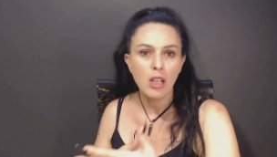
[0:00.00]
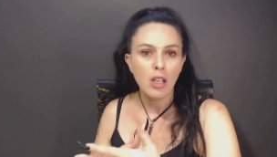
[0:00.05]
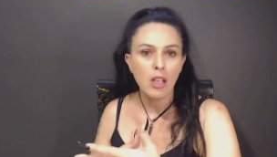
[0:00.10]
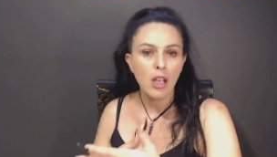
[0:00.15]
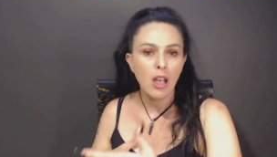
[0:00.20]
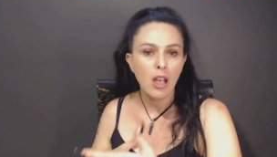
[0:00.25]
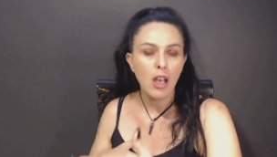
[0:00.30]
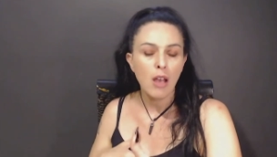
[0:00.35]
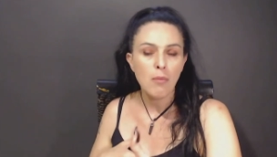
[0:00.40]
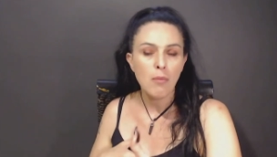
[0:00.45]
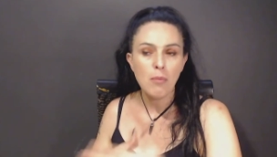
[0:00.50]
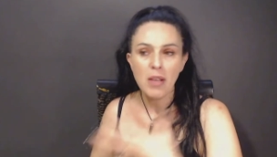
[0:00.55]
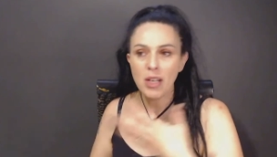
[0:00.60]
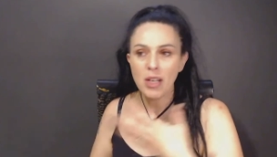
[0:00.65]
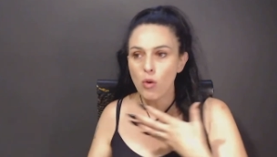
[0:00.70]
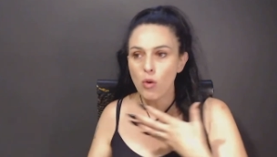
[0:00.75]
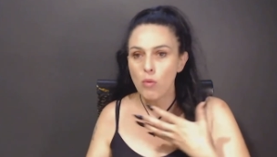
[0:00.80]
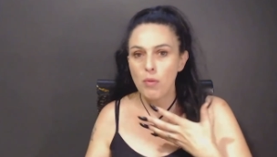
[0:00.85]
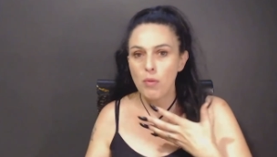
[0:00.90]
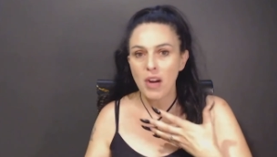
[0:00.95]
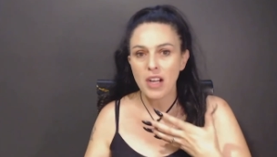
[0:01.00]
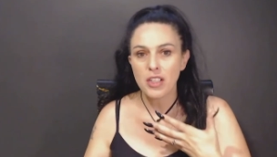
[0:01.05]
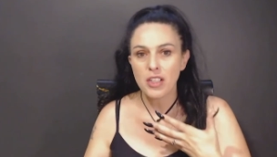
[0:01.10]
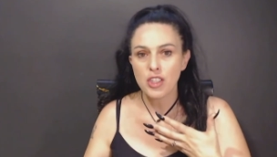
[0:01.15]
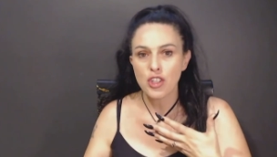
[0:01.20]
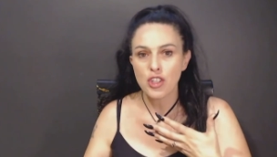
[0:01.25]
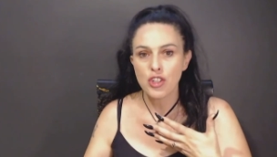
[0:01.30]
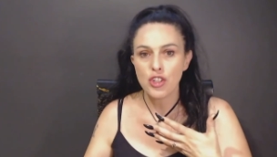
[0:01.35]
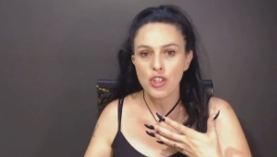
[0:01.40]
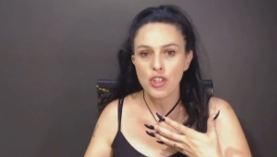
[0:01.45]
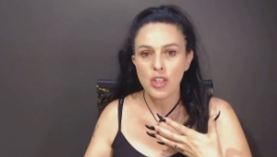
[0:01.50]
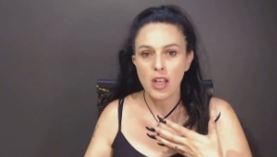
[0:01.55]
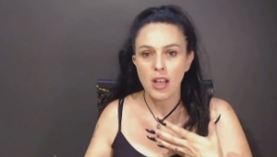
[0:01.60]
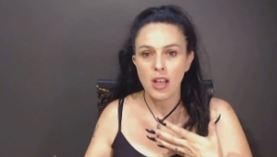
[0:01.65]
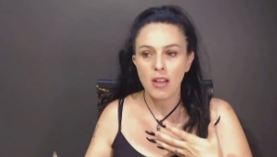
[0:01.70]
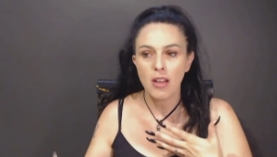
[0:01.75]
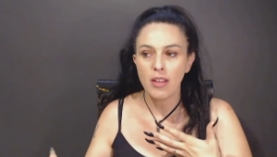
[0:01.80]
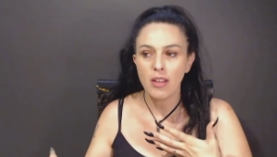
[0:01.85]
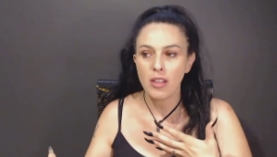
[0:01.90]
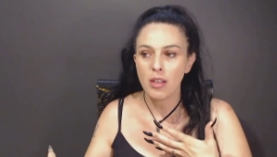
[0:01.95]
a medical
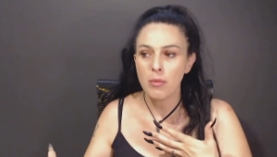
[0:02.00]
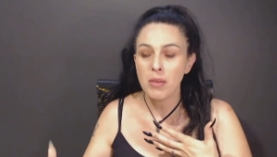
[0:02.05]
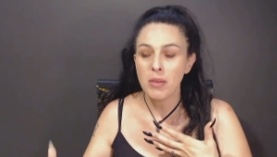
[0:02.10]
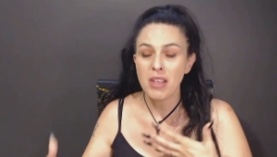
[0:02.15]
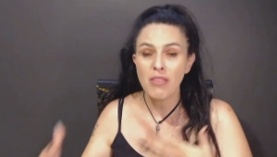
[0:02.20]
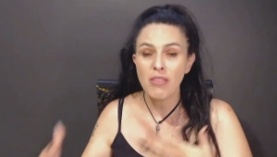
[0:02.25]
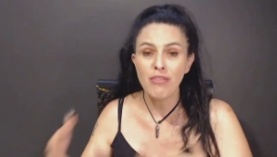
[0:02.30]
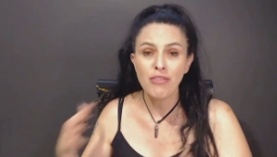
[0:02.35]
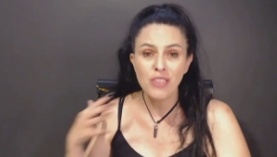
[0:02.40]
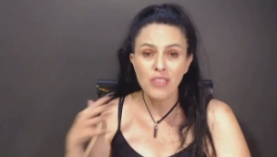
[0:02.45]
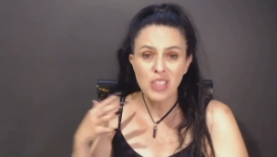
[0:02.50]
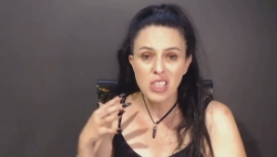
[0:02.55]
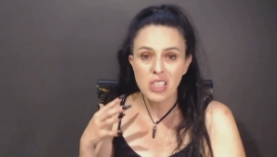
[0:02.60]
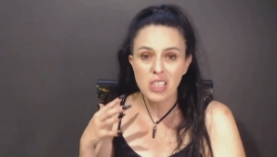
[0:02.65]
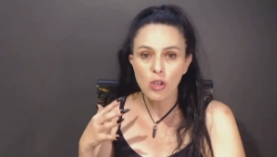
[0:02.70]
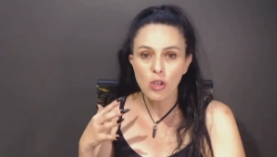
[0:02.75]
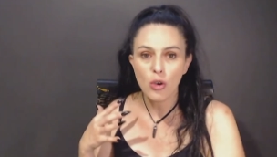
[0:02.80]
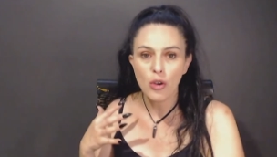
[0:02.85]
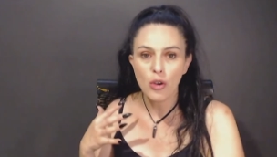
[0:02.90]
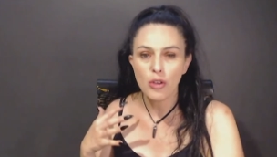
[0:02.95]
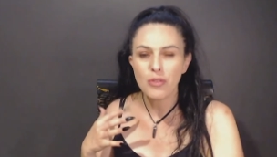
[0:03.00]
practitioner. It can be a physio.